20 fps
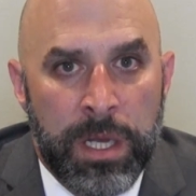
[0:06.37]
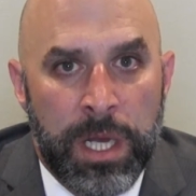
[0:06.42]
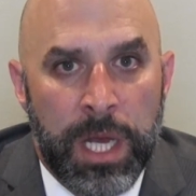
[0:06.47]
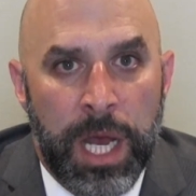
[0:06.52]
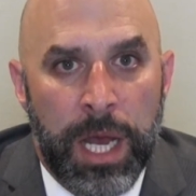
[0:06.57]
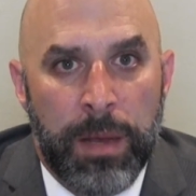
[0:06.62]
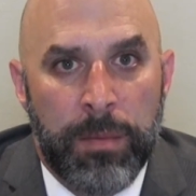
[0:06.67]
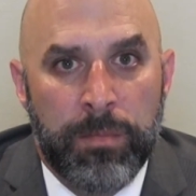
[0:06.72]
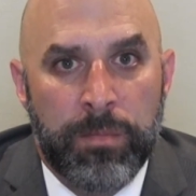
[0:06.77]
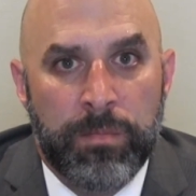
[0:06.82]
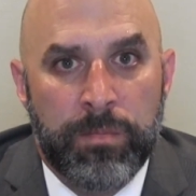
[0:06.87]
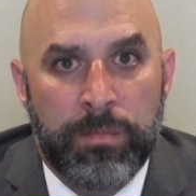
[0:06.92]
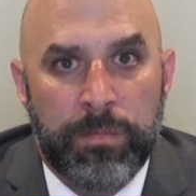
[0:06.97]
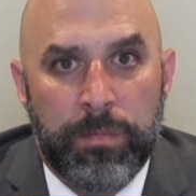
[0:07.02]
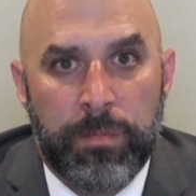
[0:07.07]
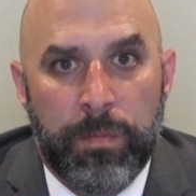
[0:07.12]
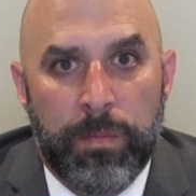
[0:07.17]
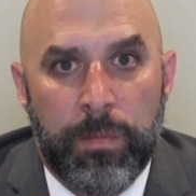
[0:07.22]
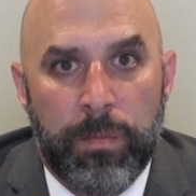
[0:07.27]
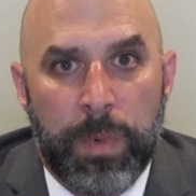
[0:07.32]
Um,
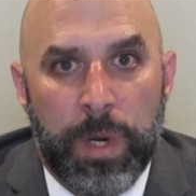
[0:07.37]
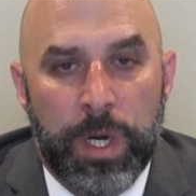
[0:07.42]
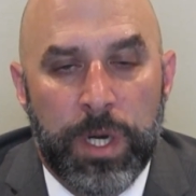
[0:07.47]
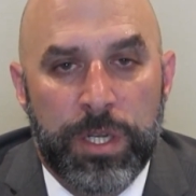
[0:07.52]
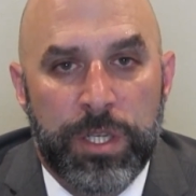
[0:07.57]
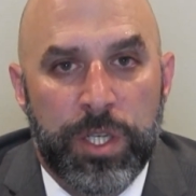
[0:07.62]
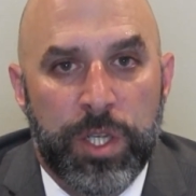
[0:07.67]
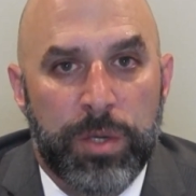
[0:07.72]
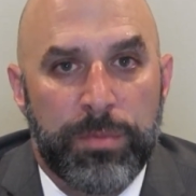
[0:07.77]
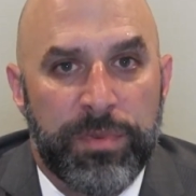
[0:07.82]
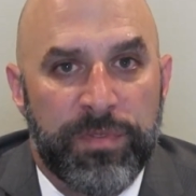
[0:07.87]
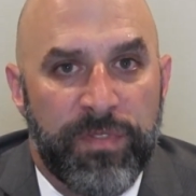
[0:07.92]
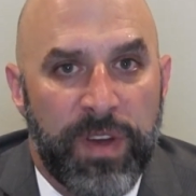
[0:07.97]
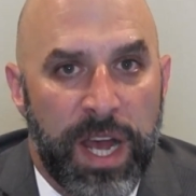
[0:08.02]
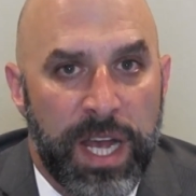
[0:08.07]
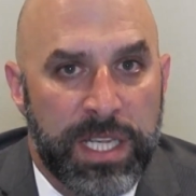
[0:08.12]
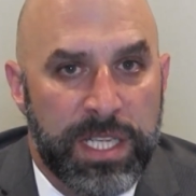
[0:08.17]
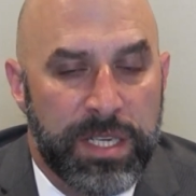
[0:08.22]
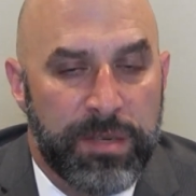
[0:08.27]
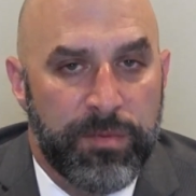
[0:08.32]
her
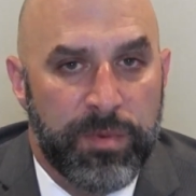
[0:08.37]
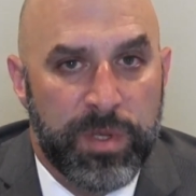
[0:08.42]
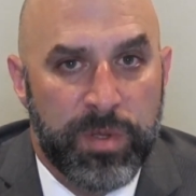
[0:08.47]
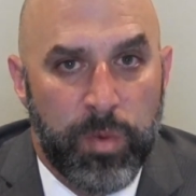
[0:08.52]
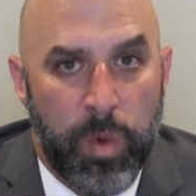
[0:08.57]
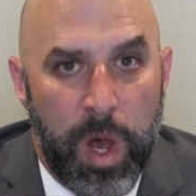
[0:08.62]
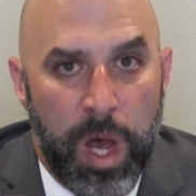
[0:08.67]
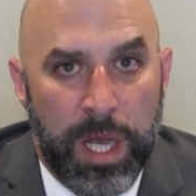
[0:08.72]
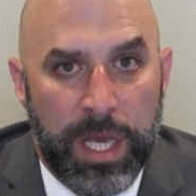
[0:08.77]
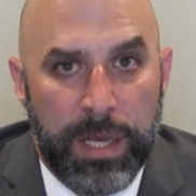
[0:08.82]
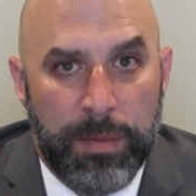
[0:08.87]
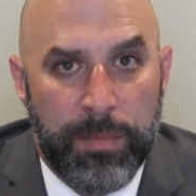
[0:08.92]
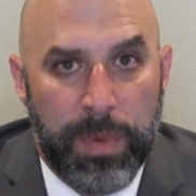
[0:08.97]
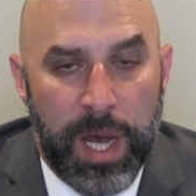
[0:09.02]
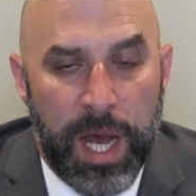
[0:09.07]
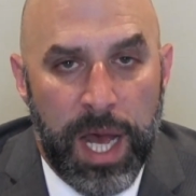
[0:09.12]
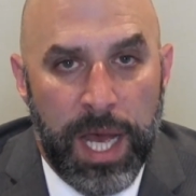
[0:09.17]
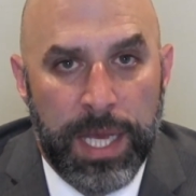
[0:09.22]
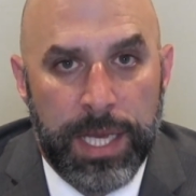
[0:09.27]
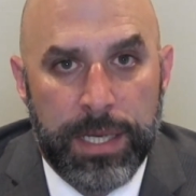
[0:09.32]
supervisor was walking
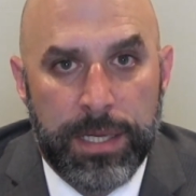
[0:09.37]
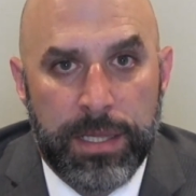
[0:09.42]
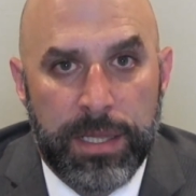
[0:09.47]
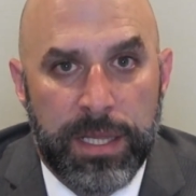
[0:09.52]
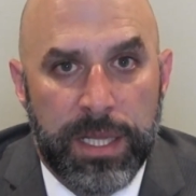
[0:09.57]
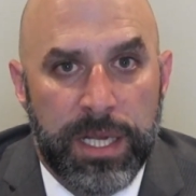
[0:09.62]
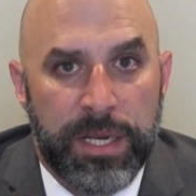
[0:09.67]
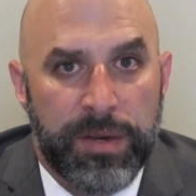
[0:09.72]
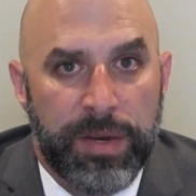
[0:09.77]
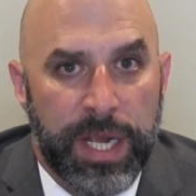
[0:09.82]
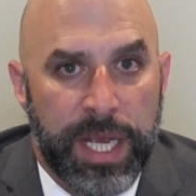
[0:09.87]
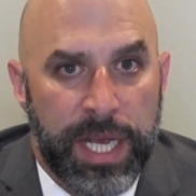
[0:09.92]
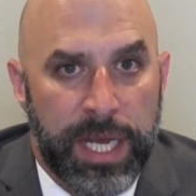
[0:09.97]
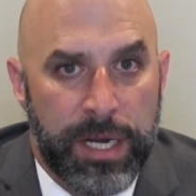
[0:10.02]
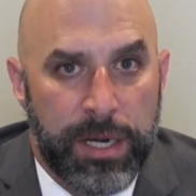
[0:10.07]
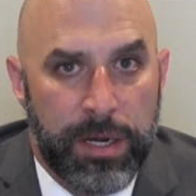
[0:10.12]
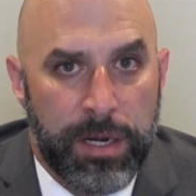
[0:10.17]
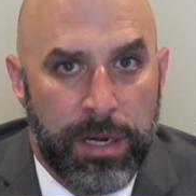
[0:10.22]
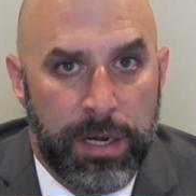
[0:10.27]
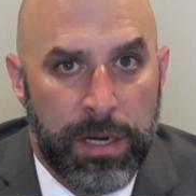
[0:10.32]
by and leering
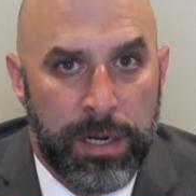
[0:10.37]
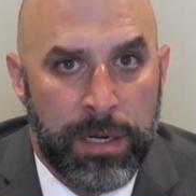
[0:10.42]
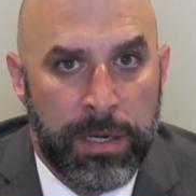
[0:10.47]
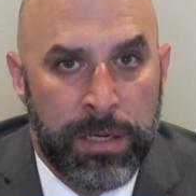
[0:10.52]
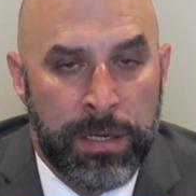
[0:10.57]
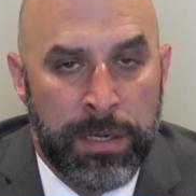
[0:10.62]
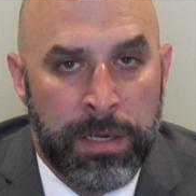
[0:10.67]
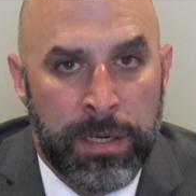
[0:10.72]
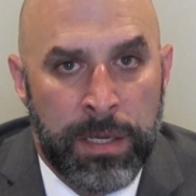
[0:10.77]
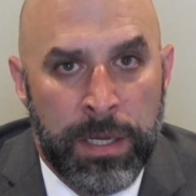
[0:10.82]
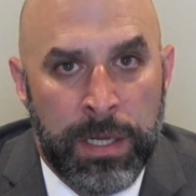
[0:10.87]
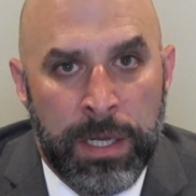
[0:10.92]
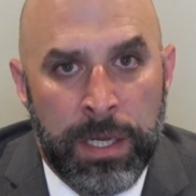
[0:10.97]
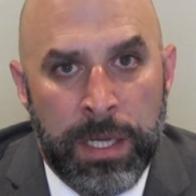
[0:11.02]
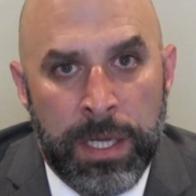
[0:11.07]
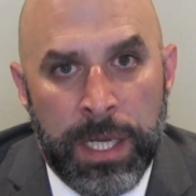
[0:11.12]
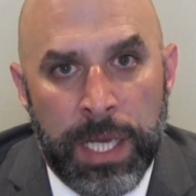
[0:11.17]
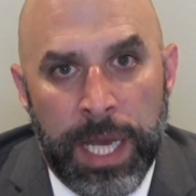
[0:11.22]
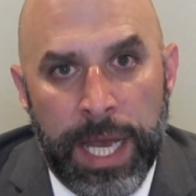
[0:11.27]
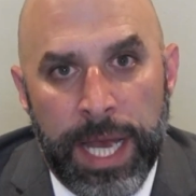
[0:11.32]
at her
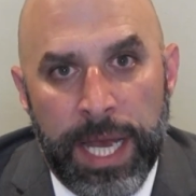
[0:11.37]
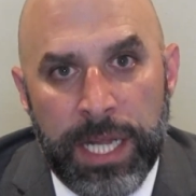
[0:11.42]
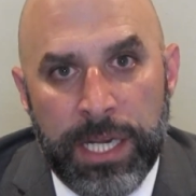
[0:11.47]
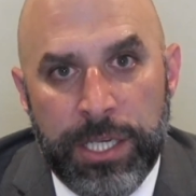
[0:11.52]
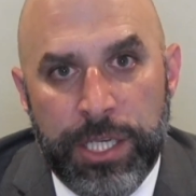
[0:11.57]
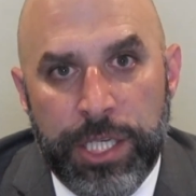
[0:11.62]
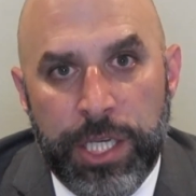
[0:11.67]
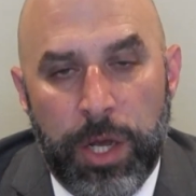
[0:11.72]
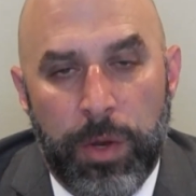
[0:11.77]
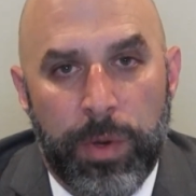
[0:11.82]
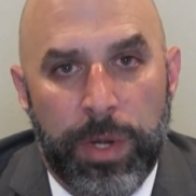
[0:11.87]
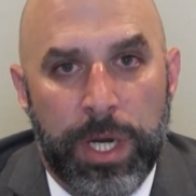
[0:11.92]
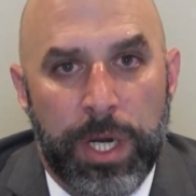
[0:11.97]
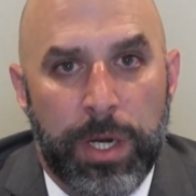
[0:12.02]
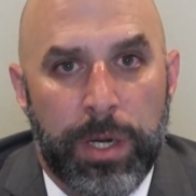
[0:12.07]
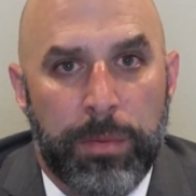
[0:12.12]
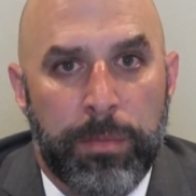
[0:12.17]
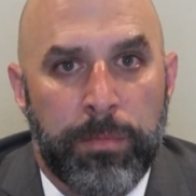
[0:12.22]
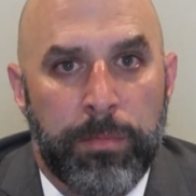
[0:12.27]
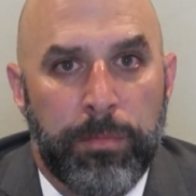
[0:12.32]
and showing
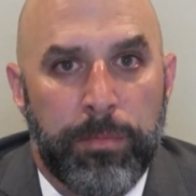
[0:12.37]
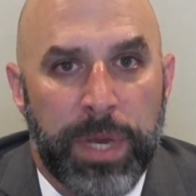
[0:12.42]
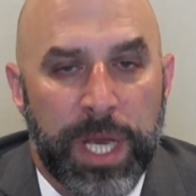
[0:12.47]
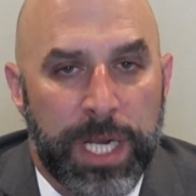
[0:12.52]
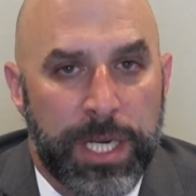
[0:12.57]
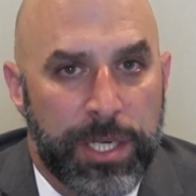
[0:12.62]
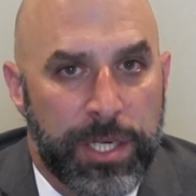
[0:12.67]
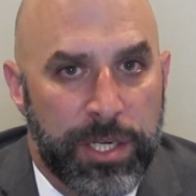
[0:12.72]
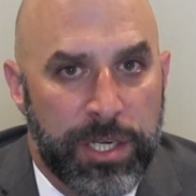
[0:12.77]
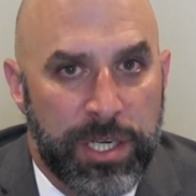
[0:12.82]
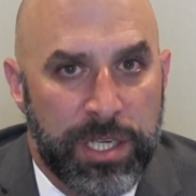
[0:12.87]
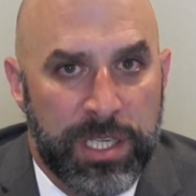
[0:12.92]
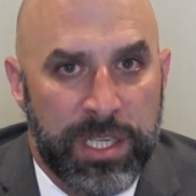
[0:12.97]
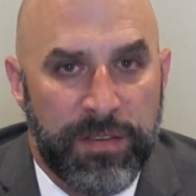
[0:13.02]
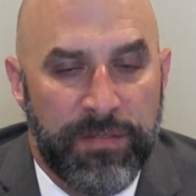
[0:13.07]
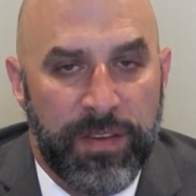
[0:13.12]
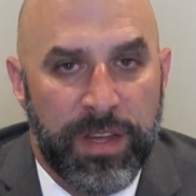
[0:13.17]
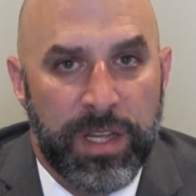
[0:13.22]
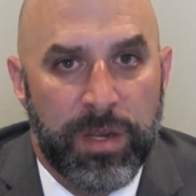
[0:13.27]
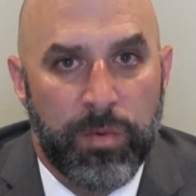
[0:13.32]
her pictures
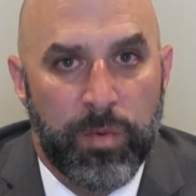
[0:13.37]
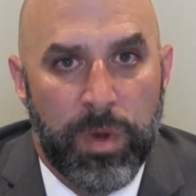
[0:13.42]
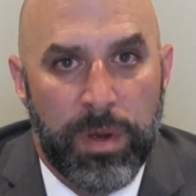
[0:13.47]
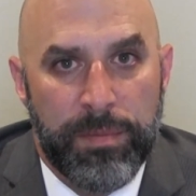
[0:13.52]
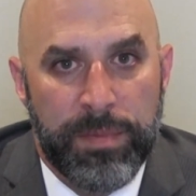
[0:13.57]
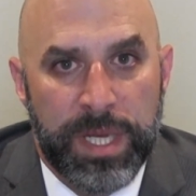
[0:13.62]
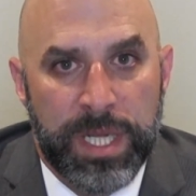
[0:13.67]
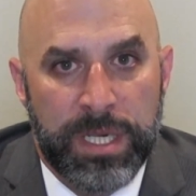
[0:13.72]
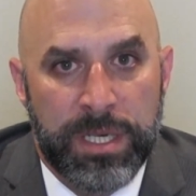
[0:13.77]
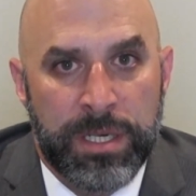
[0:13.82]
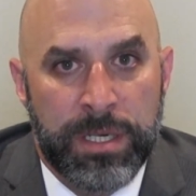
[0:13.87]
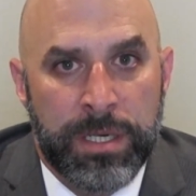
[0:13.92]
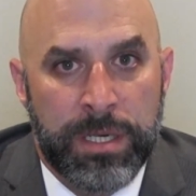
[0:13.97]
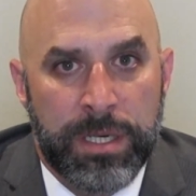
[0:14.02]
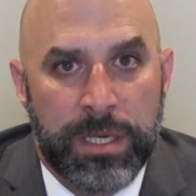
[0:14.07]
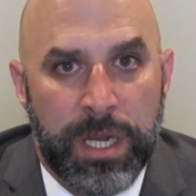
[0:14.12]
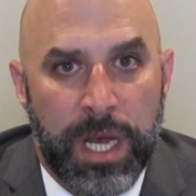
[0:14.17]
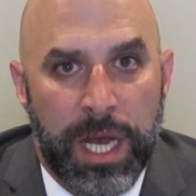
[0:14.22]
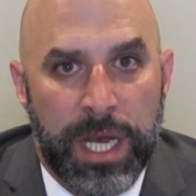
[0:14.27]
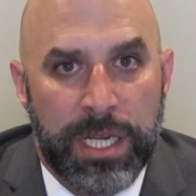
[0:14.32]
of other women
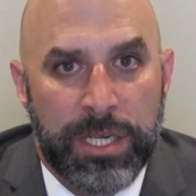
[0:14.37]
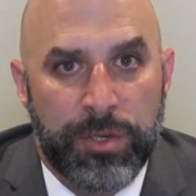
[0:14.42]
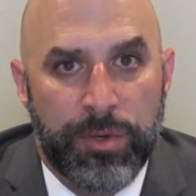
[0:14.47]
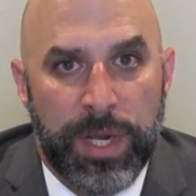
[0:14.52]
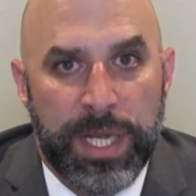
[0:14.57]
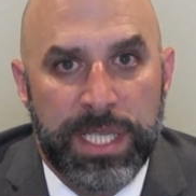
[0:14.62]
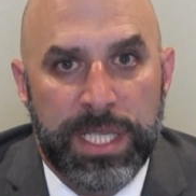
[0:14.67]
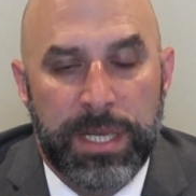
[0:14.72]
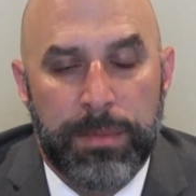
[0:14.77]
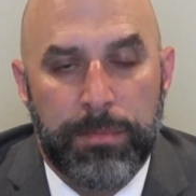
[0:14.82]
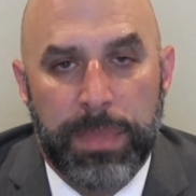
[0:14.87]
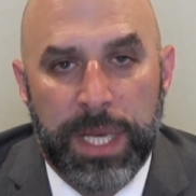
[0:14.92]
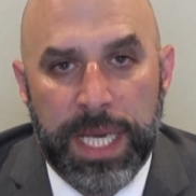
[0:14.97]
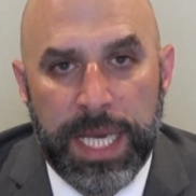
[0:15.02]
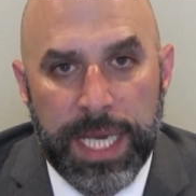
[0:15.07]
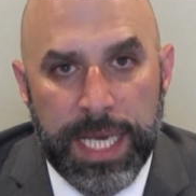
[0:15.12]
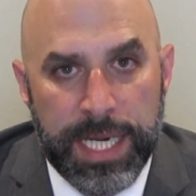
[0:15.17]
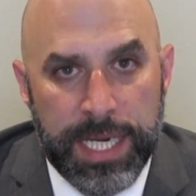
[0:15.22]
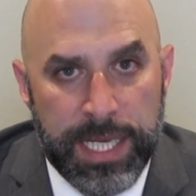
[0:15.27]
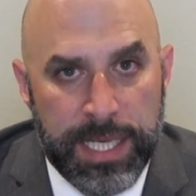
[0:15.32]
uh, dressed in
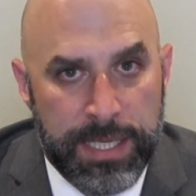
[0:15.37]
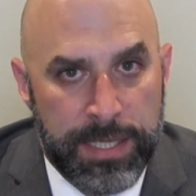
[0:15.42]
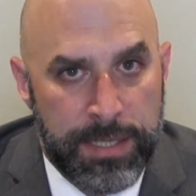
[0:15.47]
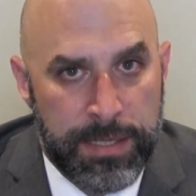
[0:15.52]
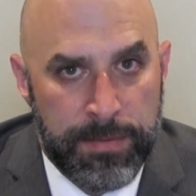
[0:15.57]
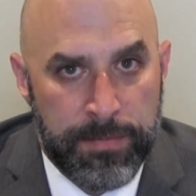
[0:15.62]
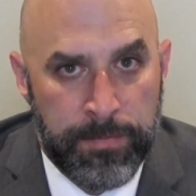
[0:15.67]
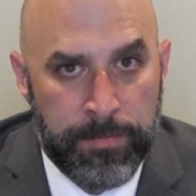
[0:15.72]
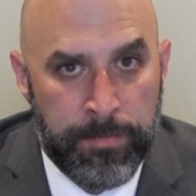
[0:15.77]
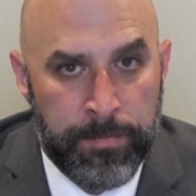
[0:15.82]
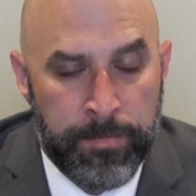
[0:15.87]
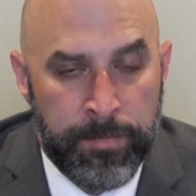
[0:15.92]
bikinis.